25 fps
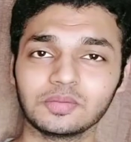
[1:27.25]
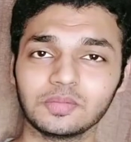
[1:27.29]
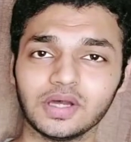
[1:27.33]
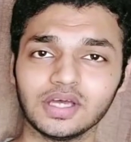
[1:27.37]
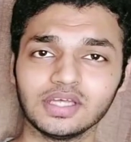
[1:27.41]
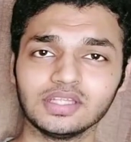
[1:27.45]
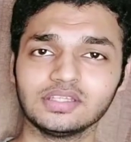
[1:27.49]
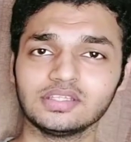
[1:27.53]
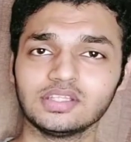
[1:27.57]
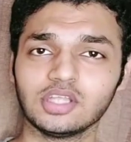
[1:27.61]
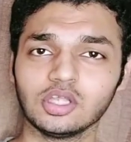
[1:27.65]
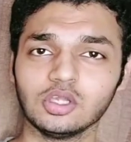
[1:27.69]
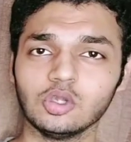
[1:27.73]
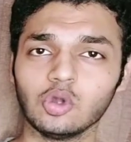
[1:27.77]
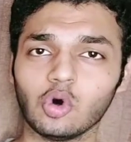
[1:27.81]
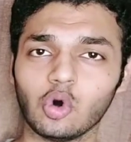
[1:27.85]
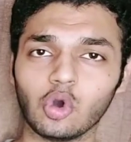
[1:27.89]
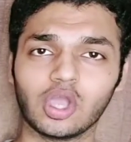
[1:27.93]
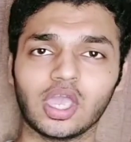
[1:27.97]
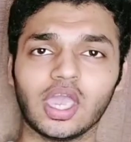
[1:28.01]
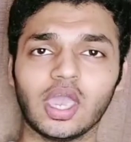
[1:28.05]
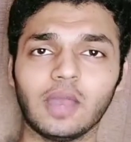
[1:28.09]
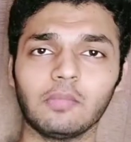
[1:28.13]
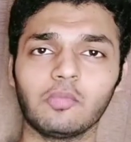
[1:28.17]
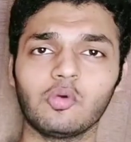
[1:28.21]
But the low
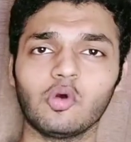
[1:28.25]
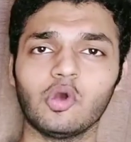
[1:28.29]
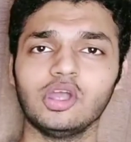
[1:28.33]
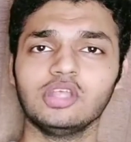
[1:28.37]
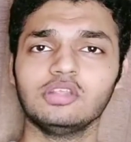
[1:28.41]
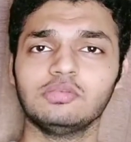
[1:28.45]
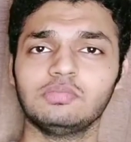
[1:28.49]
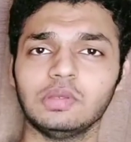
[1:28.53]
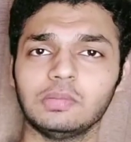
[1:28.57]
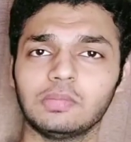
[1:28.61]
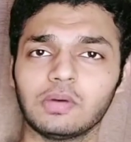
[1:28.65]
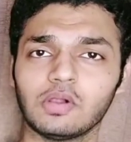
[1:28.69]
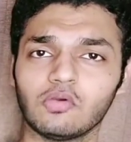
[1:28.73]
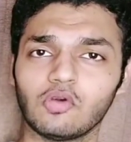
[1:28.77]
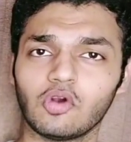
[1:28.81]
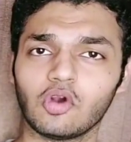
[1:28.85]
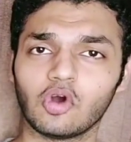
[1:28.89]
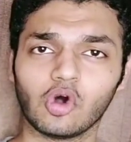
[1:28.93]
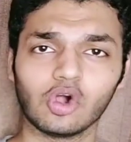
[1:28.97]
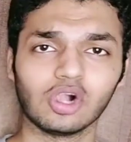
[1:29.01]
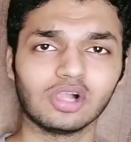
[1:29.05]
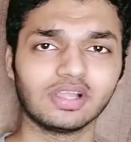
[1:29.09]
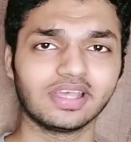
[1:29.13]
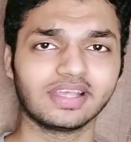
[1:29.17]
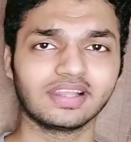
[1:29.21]
cap coins people were
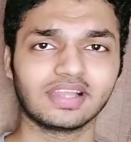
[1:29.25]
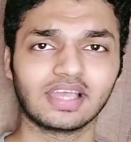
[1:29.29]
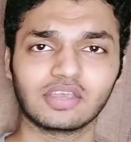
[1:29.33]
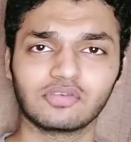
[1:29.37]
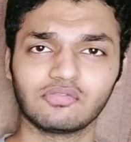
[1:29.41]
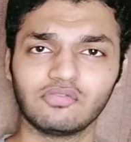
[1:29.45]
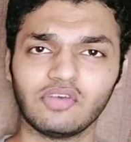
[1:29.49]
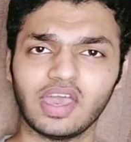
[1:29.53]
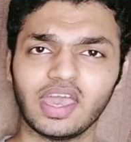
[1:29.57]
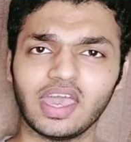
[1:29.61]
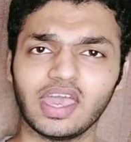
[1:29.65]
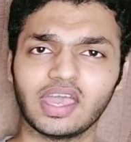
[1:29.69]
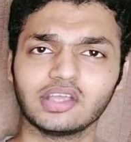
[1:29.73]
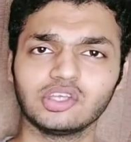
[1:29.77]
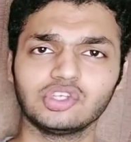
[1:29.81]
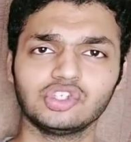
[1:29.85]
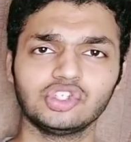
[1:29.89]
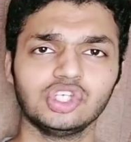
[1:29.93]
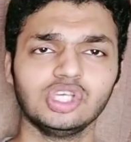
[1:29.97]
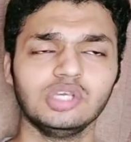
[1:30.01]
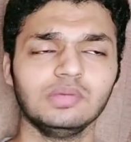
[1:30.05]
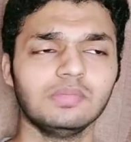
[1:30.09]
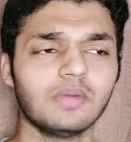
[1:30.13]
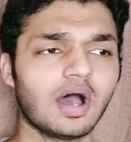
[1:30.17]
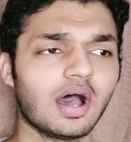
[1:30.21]
holding, like Feg,
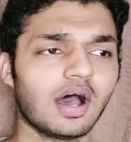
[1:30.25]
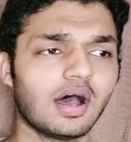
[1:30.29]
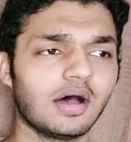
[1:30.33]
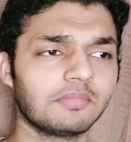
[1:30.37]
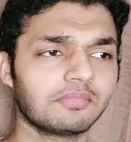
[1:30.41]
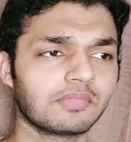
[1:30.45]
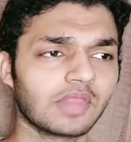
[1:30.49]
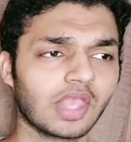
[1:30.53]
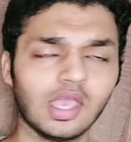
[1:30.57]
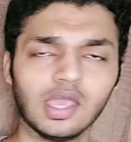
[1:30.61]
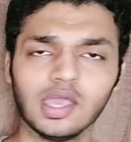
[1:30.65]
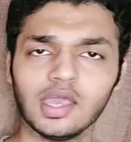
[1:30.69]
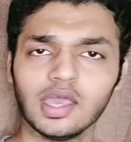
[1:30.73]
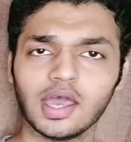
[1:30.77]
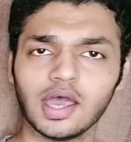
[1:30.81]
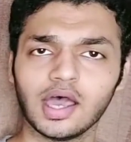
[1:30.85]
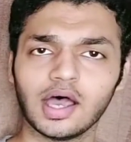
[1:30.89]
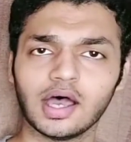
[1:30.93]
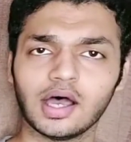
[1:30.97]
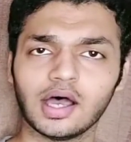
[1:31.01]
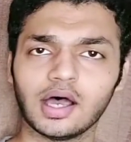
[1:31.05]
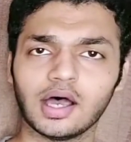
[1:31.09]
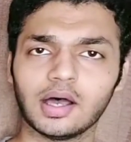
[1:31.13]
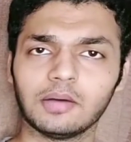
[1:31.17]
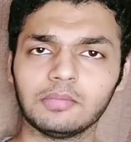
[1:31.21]
Shiba,
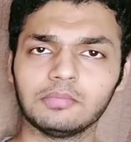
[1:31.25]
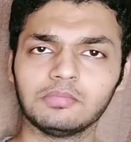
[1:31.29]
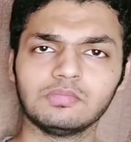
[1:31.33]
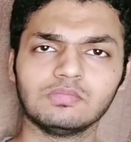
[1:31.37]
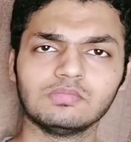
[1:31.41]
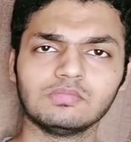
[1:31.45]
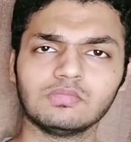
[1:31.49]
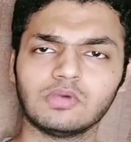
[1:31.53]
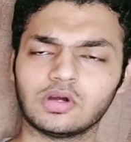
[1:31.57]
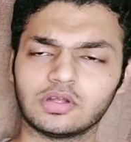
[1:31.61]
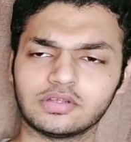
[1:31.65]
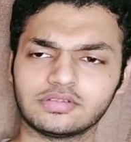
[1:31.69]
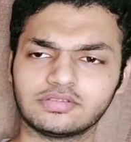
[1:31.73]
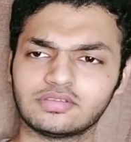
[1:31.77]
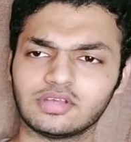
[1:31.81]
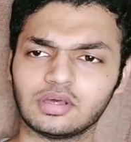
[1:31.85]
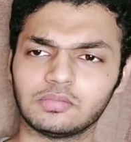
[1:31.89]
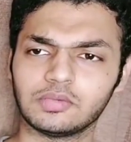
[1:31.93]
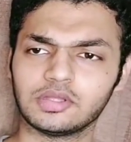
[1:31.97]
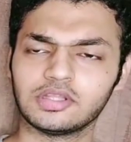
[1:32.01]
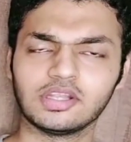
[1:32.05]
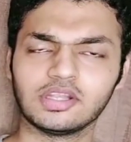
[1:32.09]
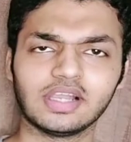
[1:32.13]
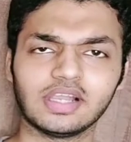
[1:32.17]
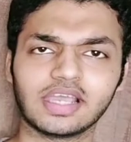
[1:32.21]
some
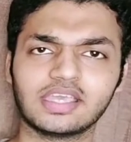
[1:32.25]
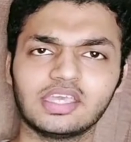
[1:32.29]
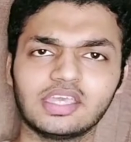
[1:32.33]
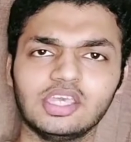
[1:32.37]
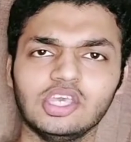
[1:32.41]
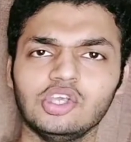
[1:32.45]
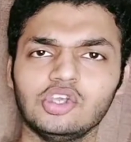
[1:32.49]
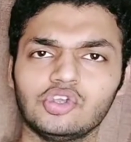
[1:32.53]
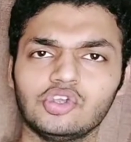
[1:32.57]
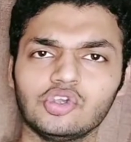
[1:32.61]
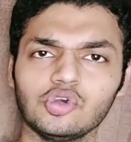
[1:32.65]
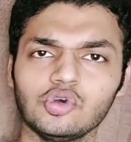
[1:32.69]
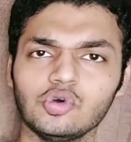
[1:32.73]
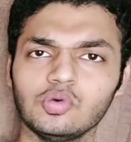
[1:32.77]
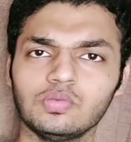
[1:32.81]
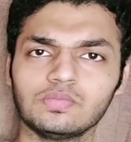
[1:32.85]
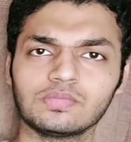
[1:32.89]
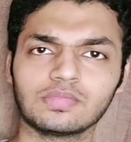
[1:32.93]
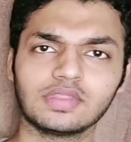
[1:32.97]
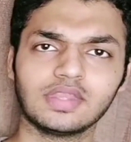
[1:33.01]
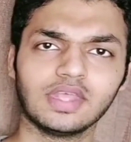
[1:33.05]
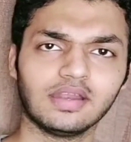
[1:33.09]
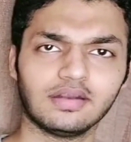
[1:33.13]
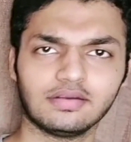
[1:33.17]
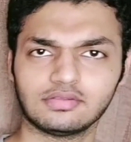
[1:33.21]
other like
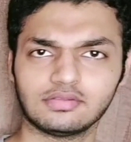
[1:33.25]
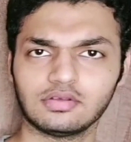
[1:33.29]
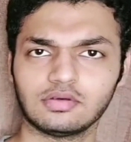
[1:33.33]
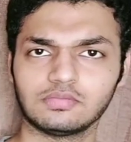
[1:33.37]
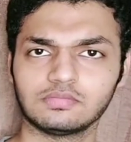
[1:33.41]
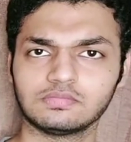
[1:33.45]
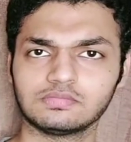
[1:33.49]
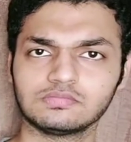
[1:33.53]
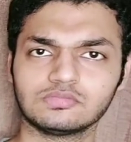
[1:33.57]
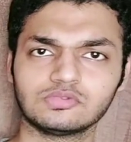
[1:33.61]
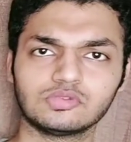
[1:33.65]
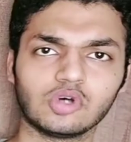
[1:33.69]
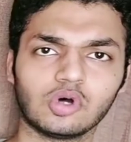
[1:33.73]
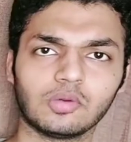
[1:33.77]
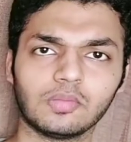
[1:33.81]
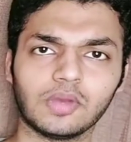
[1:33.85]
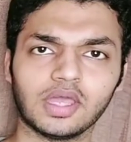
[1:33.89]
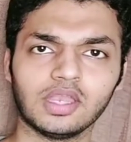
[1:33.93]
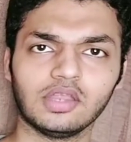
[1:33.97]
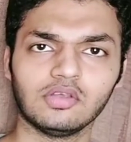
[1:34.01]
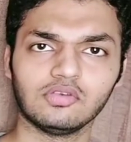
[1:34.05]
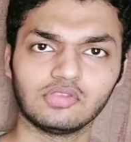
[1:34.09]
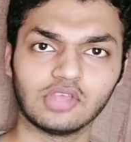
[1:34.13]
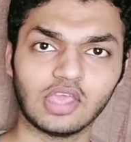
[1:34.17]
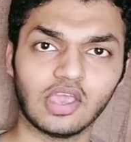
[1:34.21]
Kishu, there are so
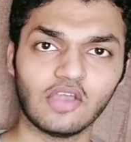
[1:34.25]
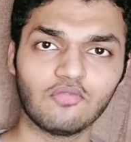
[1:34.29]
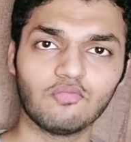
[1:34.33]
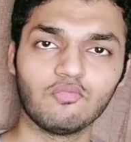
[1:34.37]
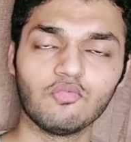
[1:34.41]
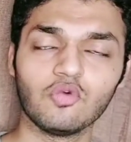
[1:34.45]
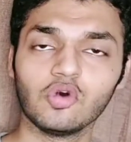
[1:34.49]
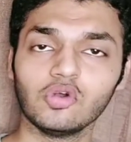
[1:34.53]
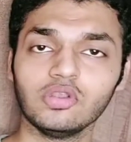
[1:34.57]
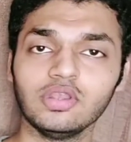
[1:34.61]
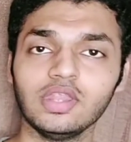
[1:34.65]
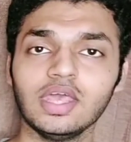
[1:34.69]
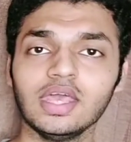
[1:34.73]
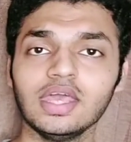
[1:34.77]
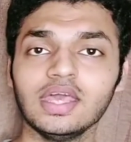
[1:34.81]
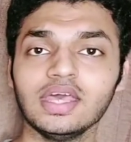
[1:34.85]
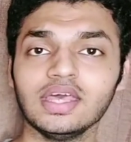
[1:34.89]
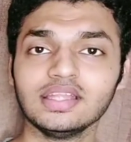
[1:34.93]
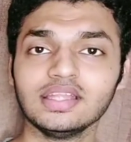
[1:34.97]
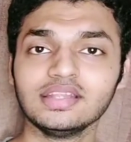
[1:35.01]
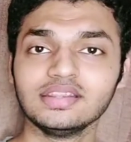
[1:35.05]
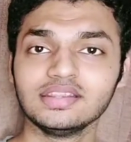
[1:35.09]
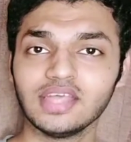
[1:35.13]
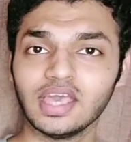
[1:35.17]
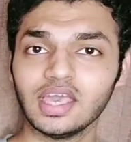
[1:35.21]
many, Safemoon,
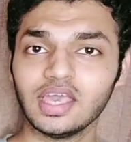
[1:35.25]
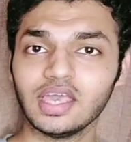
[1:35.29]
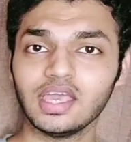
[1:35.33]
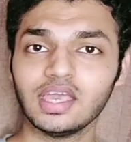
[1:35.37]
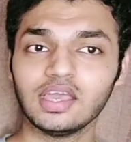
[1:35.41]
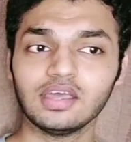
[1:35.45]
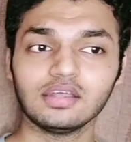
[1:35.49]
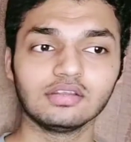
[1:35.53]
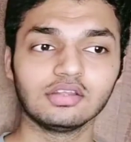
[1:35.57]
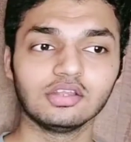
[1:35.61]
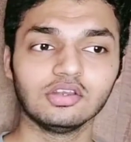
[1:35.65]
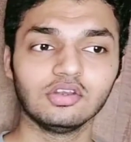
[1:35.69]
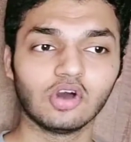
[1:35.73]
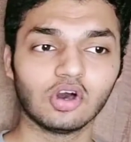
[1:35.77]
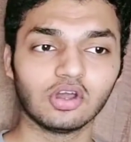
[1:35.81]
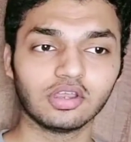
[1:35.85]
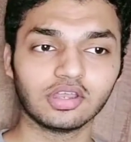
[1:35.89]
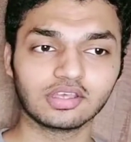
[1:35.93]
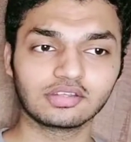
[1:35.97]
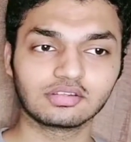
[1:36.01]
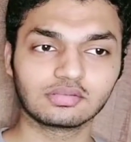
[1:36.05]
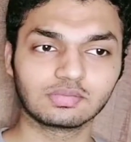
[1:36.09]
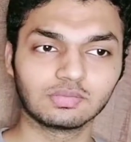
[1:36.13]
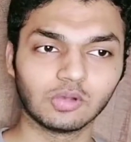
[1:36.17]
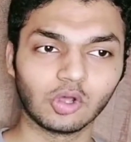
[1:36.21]
they did not
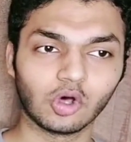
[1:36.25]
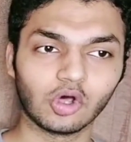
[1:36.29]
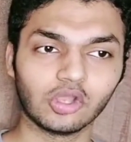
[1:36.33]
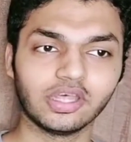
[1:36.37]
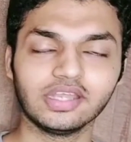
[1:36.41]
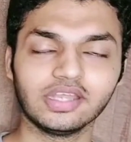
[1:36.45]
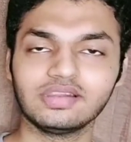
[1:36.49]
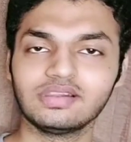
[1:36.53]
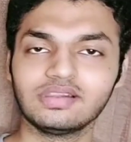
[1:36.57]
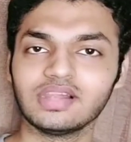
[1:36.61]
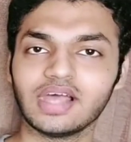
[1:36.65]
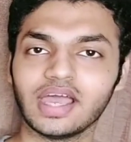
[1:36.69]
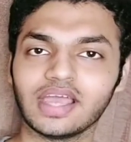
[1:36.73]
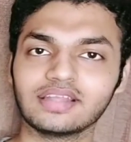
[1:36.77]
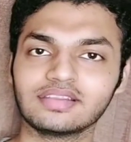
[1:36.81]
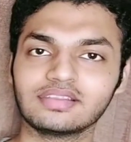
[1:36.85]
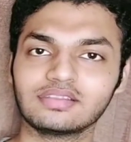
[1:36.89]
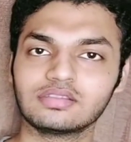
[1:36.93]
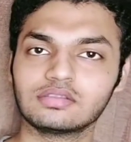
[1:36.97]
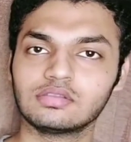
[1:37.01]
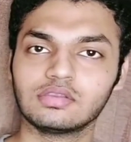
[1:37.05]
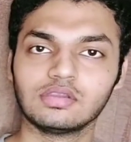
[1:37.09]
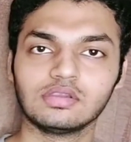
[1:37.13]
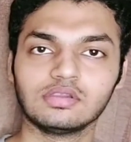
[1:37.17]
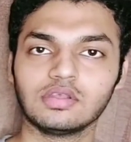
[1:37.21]
explode it like
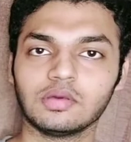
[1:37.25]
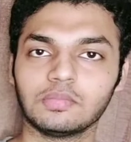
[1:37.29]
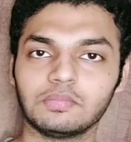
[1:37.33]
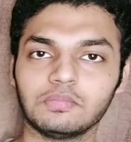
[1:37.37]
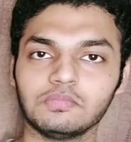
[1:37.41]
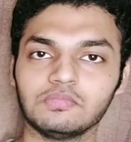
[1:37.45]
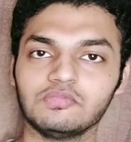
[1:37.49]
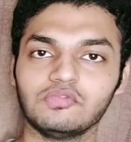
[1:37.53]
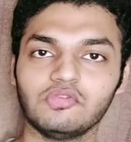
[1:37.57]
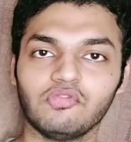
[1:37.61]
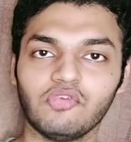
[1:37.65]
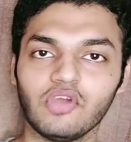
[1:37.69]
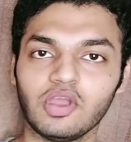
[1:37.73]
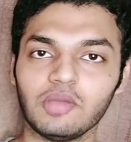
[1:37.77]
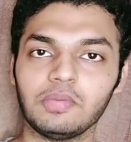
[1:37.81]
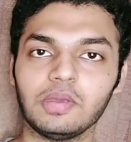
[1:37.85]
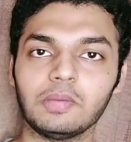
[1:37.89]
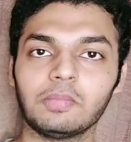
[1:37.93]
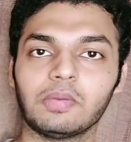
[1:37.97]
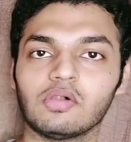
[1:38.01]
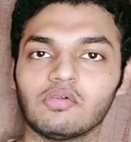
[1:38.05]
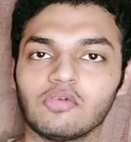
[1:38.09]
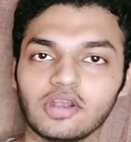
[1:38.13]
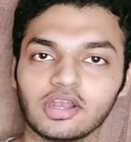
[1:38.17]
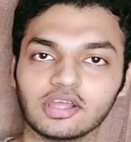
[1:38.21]
the way
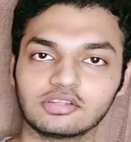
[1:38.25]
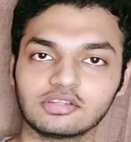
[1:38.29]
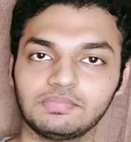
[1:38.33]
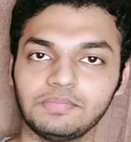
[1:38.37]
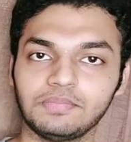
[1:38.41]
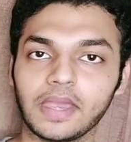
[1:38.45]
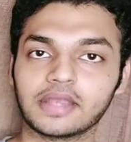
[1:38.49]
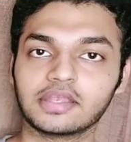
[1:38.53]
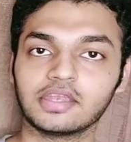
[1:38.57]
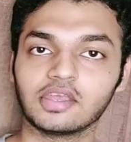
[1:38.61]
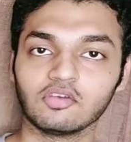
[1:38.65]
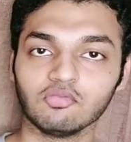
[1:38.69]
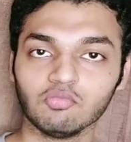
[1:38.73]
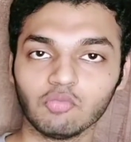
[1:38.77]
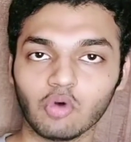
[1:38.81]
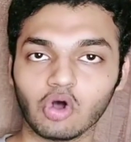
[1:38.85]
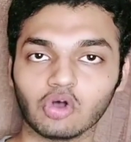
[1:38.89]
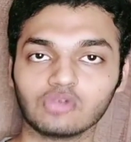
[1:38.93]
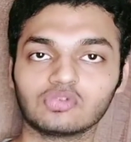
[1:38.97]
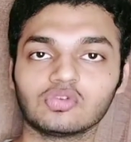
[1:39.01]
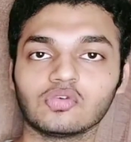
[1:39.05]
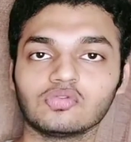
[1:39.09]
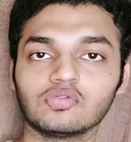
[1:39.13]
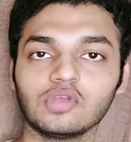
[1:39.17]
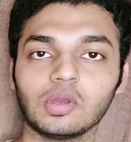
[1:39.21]
people were expecting,
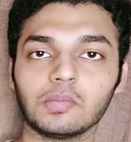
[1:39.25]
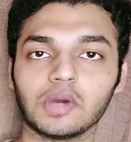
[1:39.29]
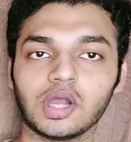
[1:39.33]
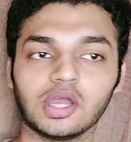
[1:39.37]
most of them.